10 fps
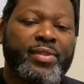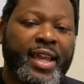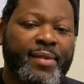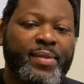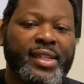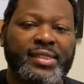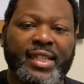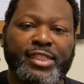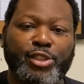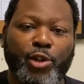that means
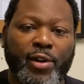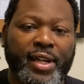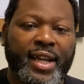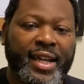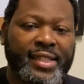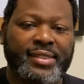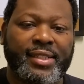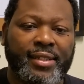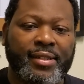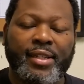that your
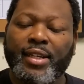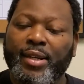content